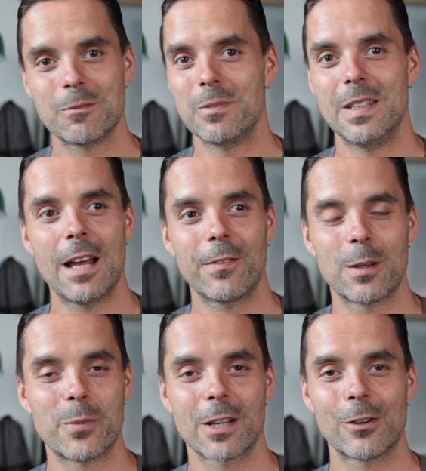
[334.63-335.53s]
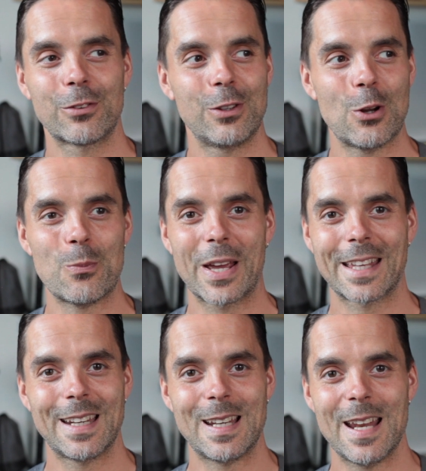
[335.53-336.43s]
Nothing, because back
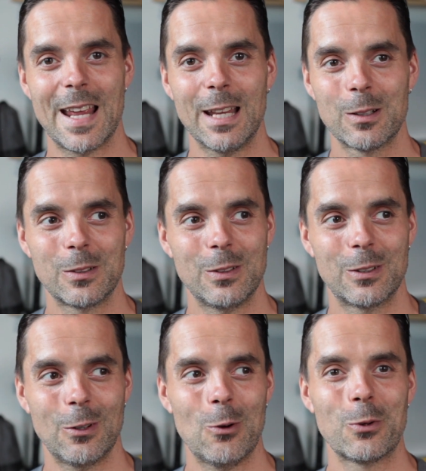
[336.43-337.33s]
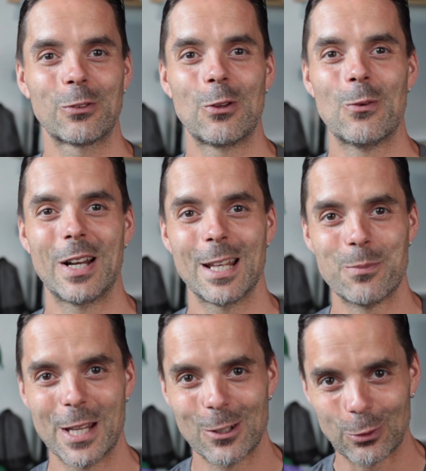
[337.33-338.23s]
in the day, almost no one had
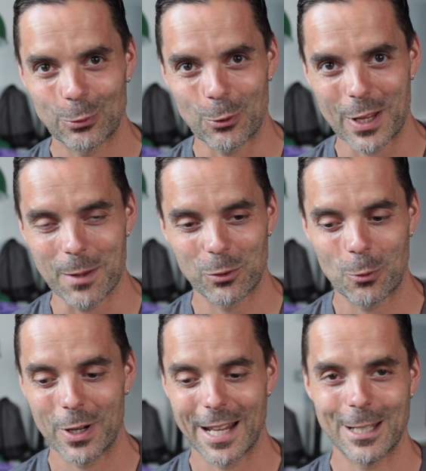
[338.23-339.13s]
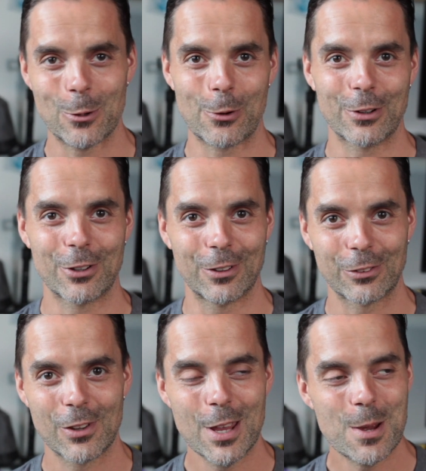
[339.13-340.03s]
manuals for games. No one had the
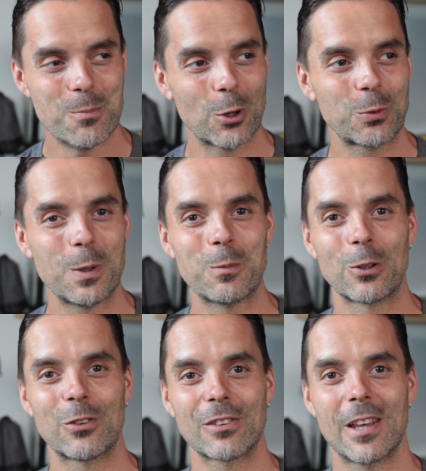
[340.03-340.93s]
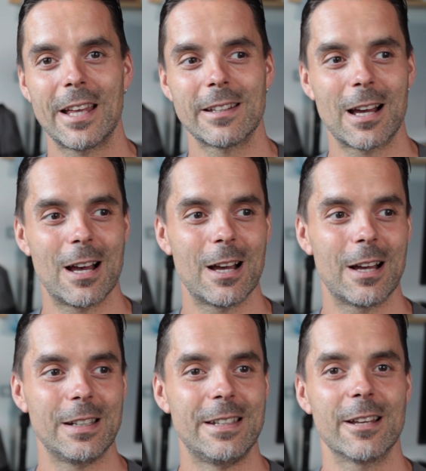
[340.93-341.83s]
originals. Most people just had
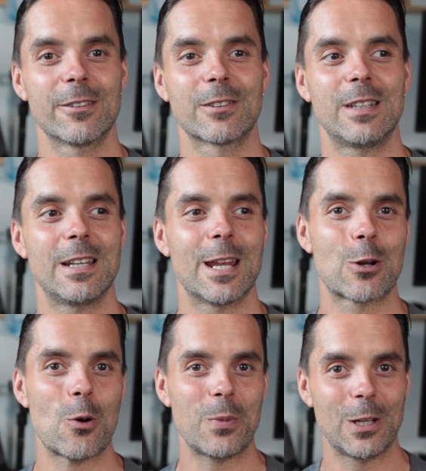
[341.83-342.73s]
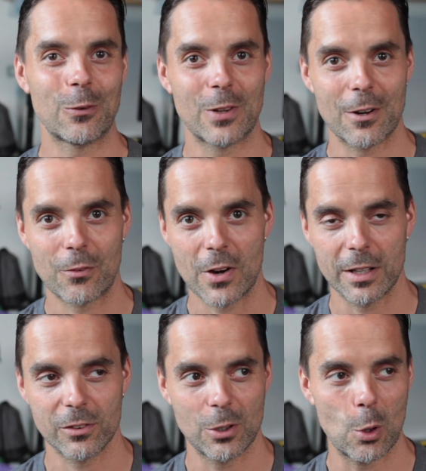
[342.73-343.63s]
a disc that they copied of their
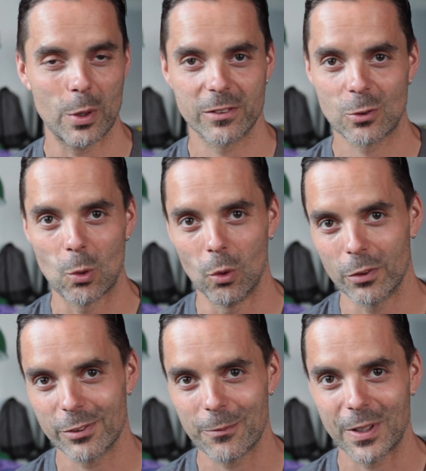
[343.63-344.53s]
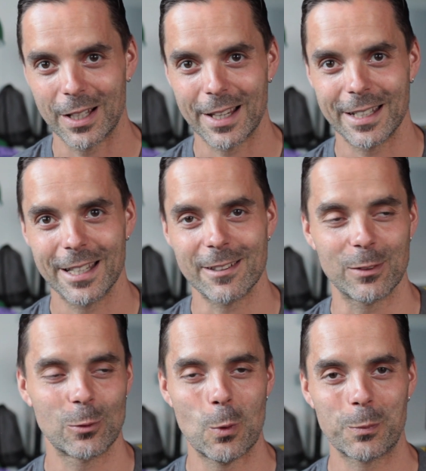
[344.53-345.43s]
friends, at school or something like that,
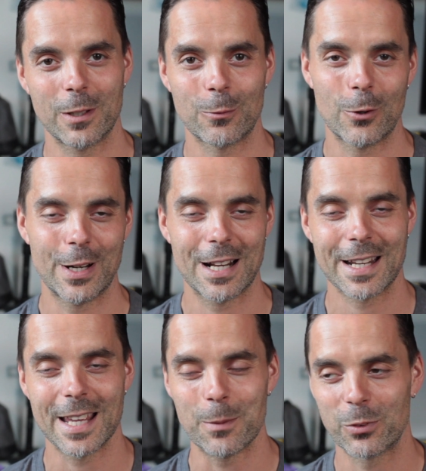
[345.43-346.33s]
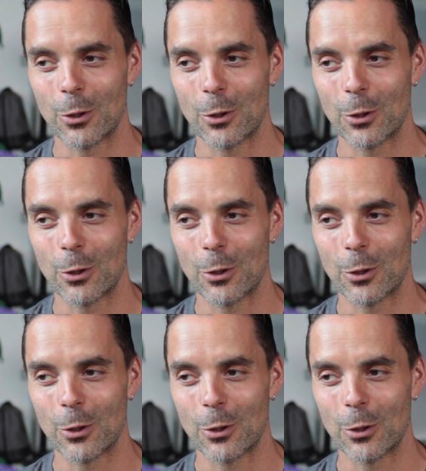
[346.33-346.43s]
and swapped it for another game.